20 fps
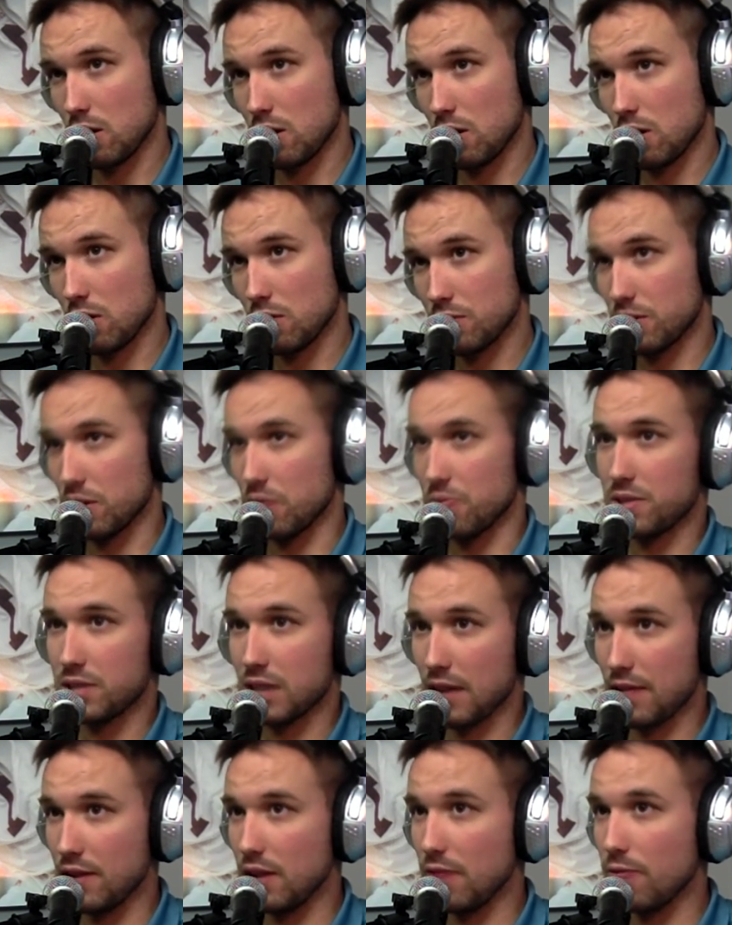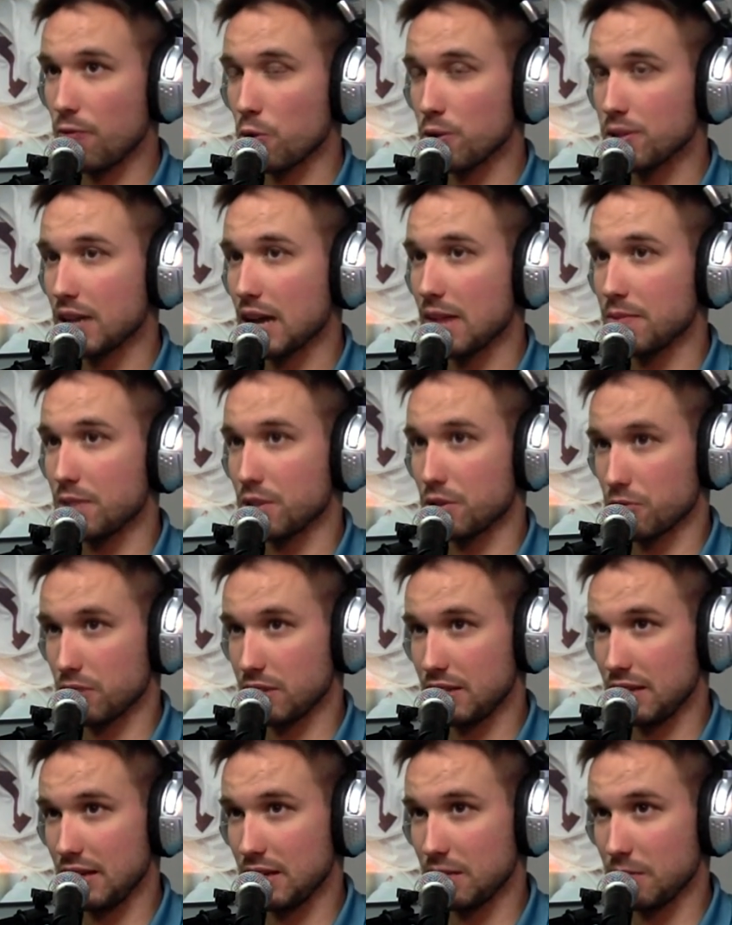So 74 times a 3
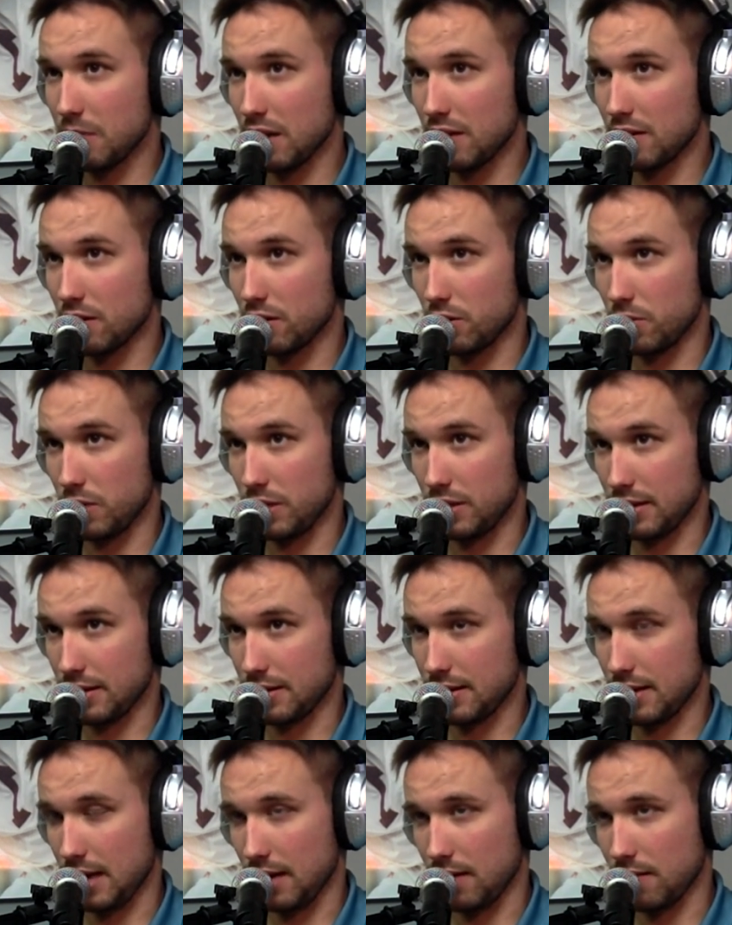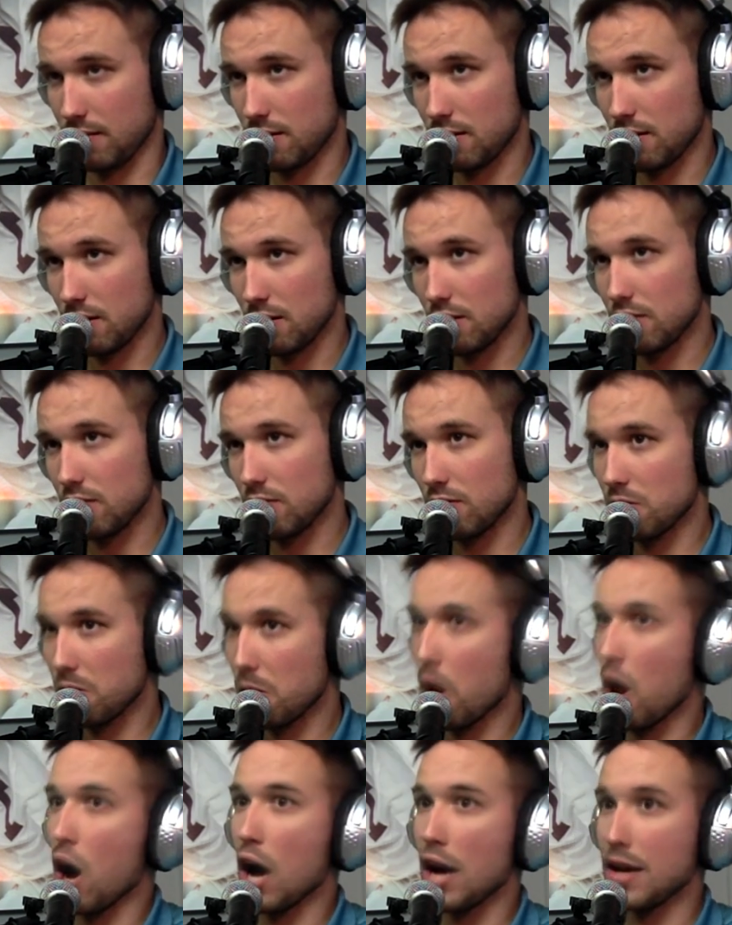seed has made it to the Sweet 16.
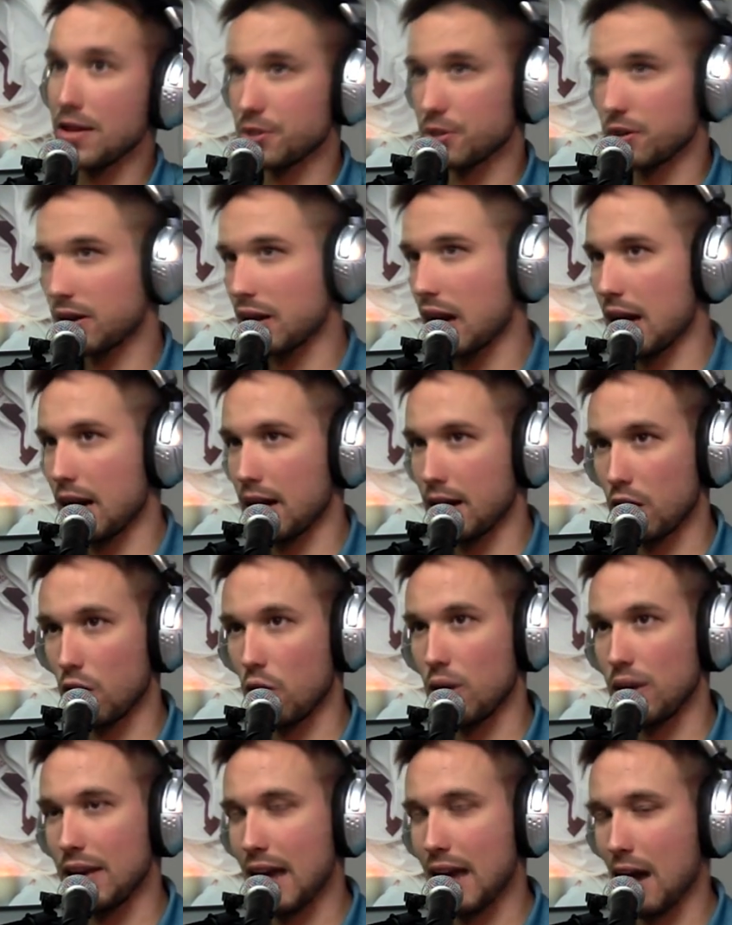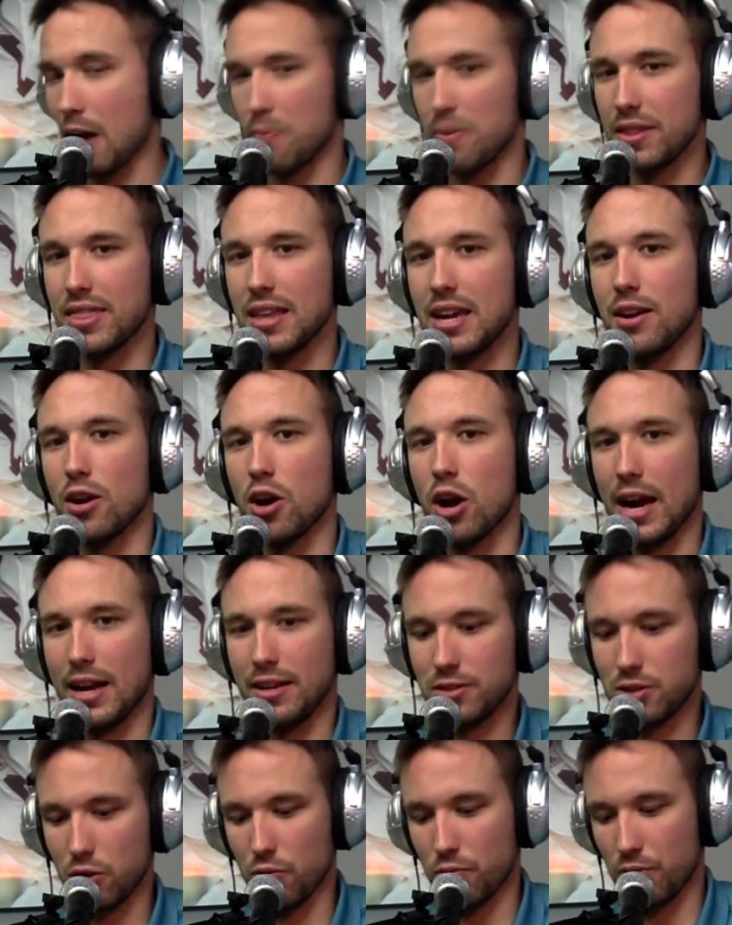Odds are kind of going down. But then, all right,
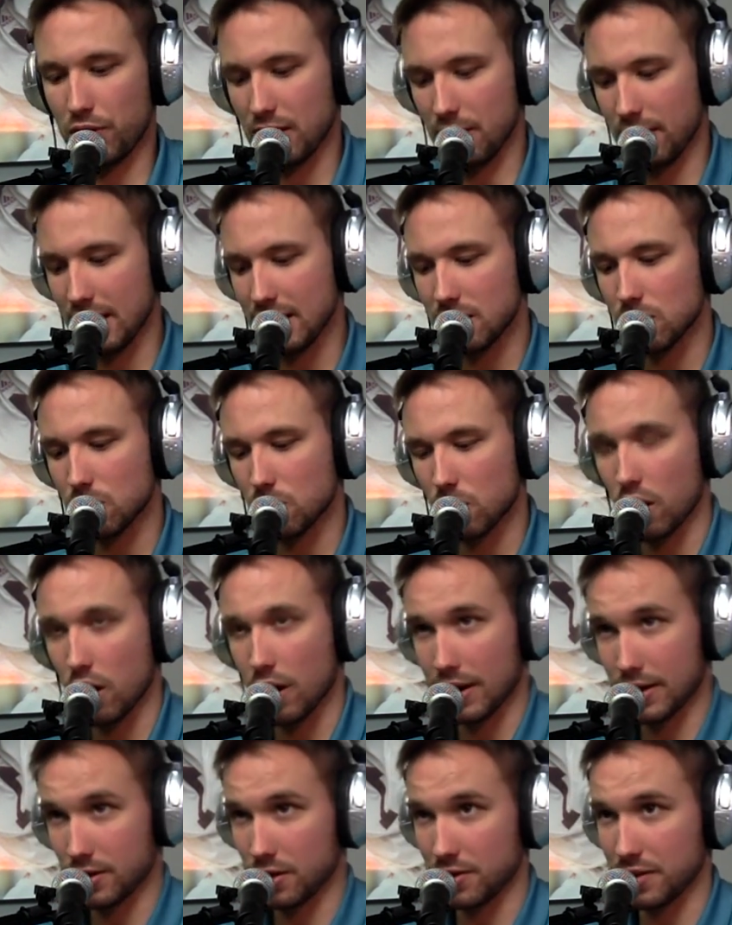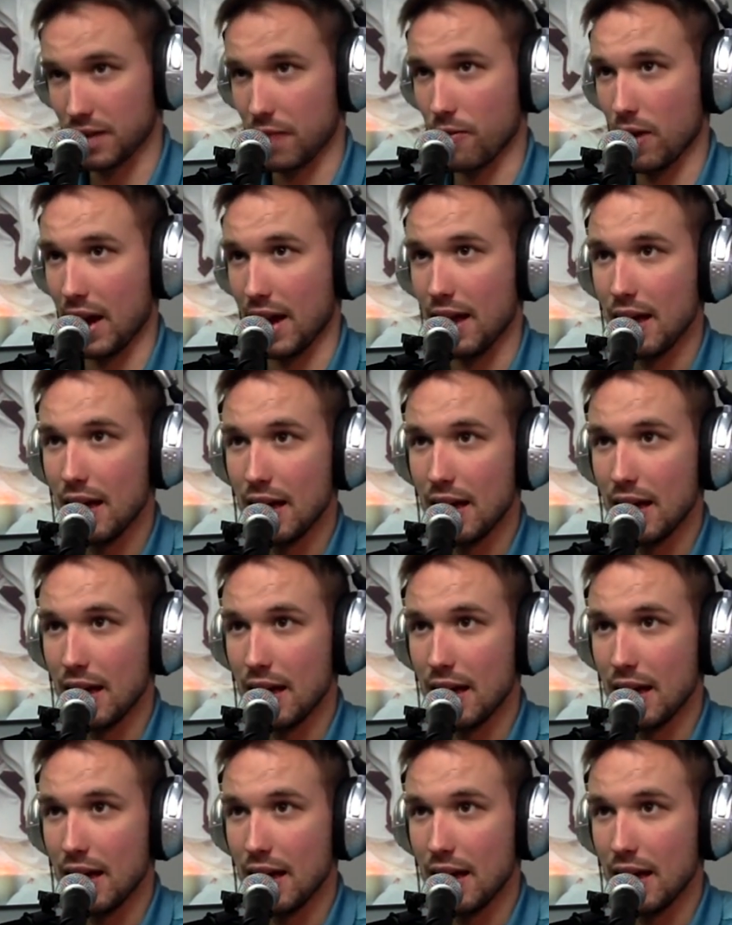so this is where Arkansas's at, right?